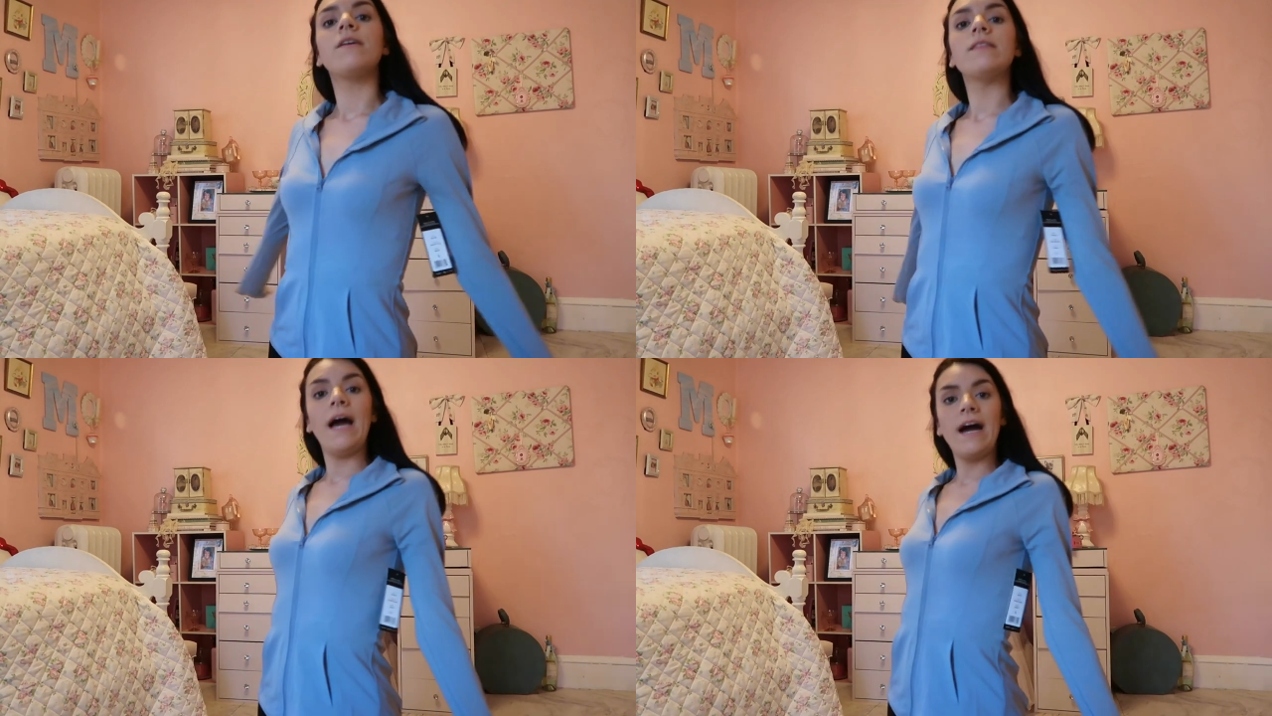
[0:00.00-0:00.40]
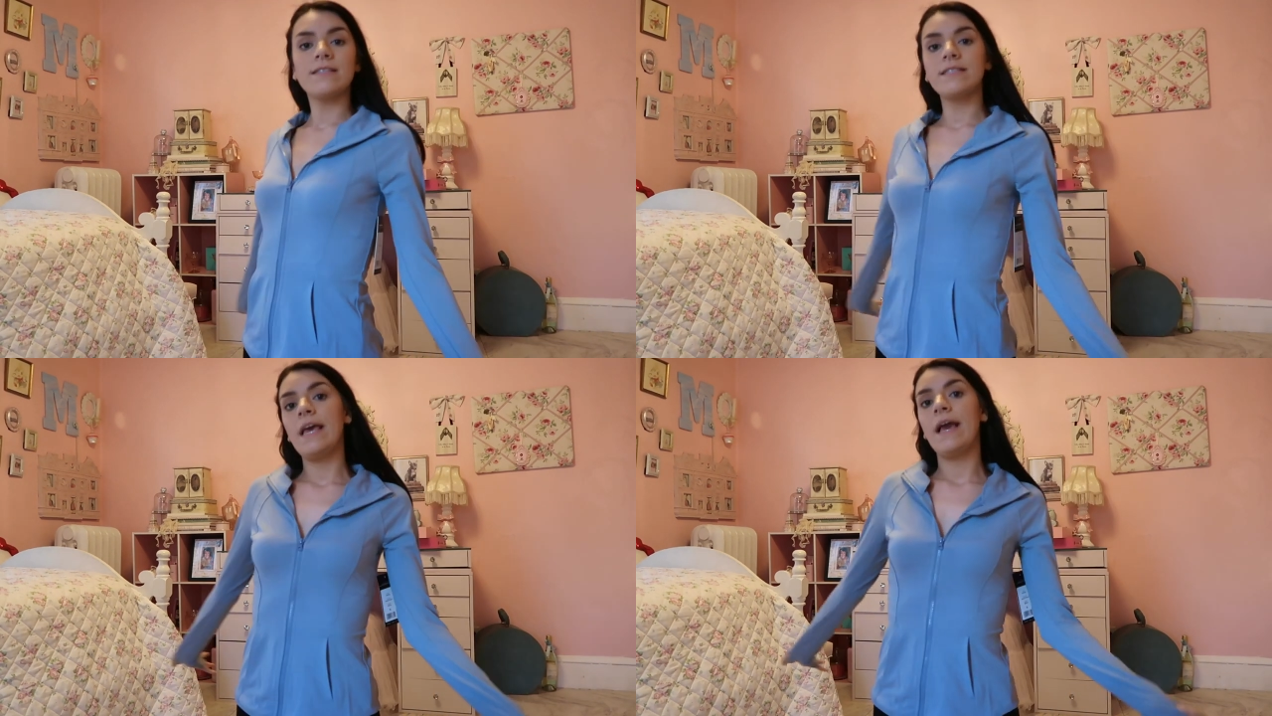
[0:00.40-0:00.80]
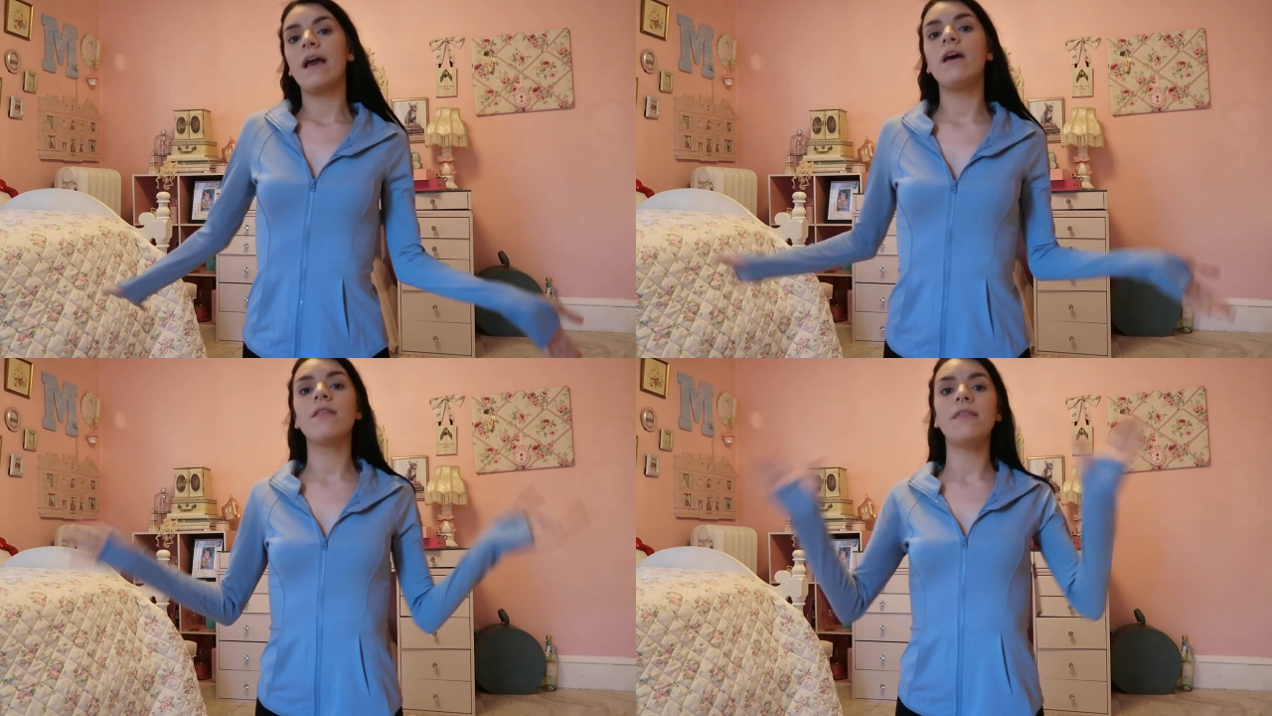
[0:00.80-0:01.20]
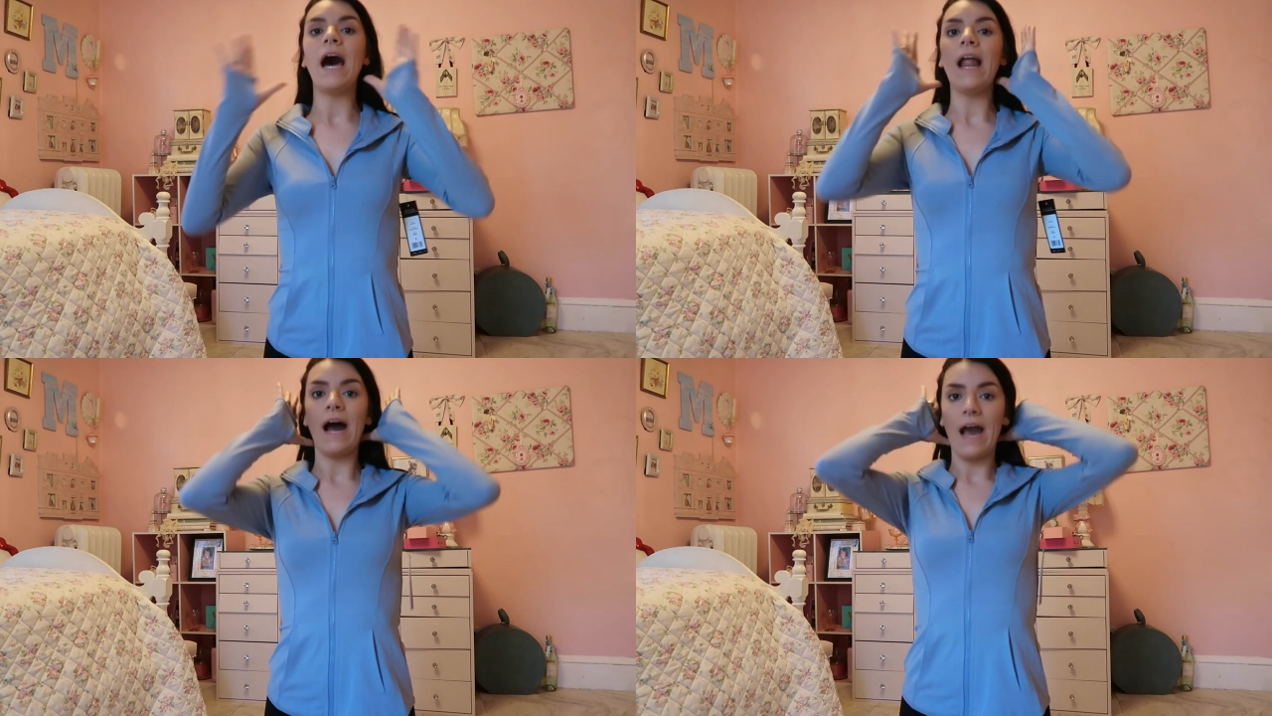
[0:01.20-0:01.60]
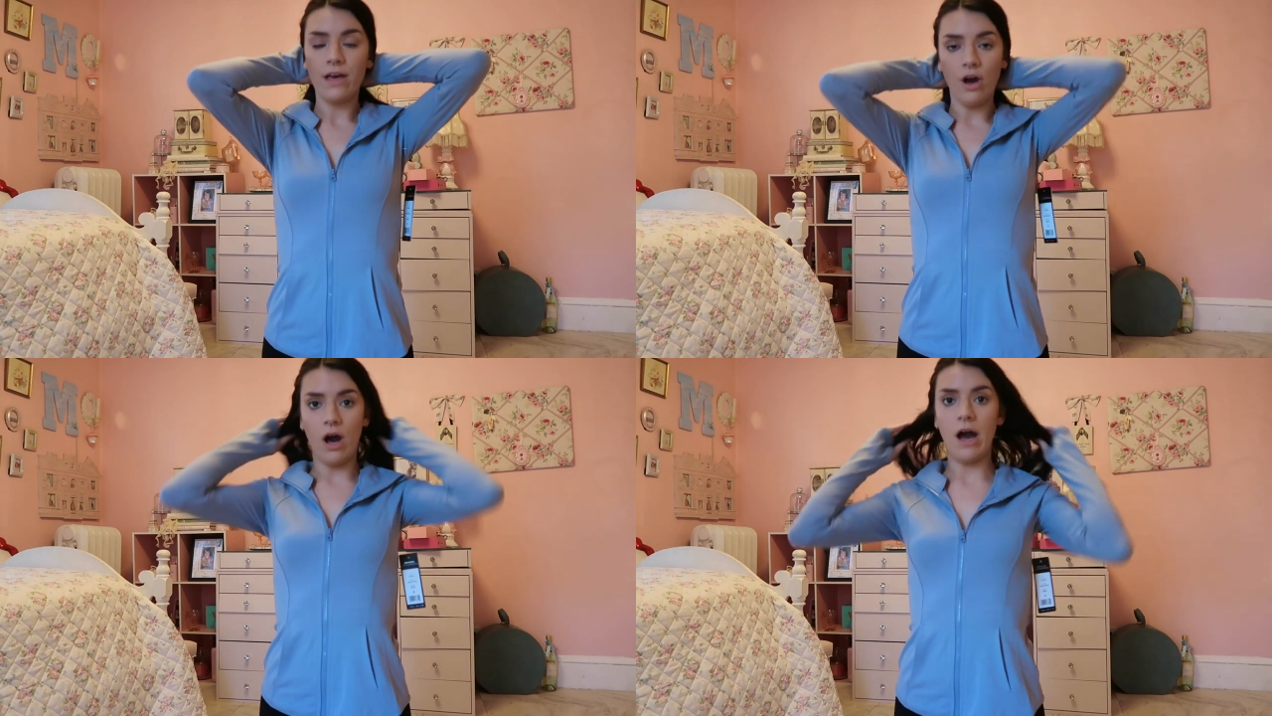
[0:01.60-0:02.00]
the last thing that I
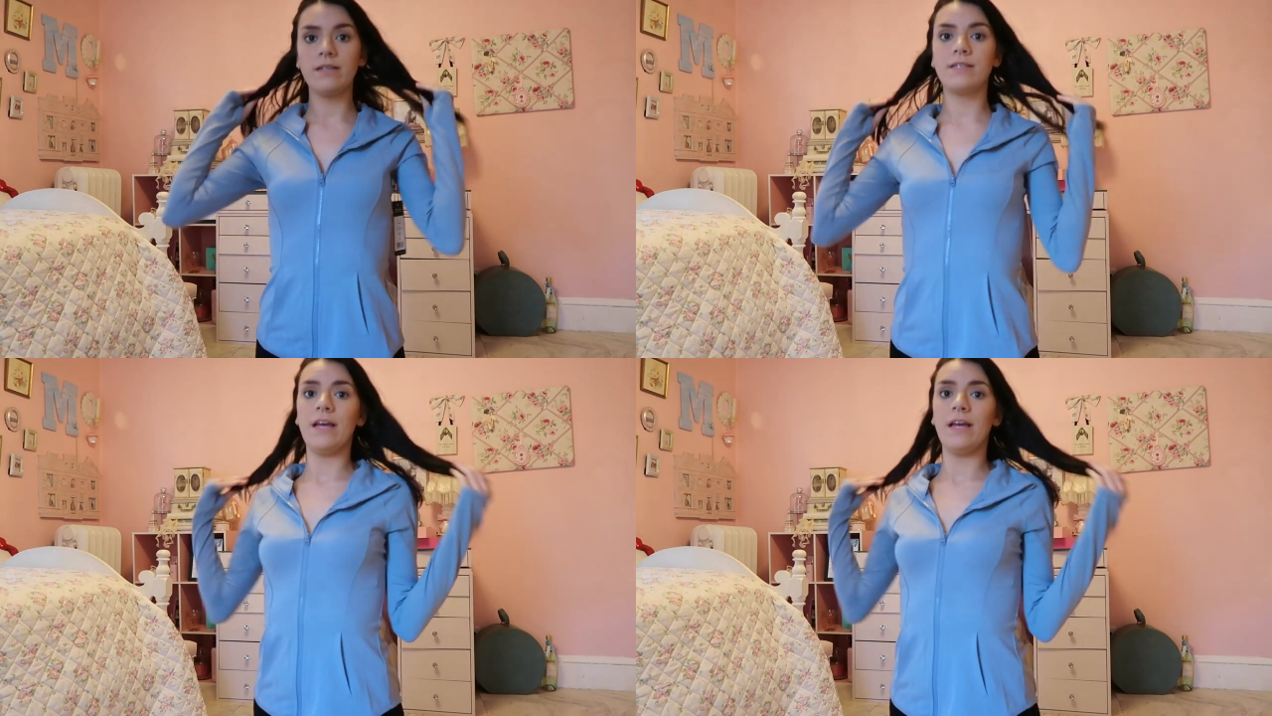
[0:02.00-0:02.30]
got,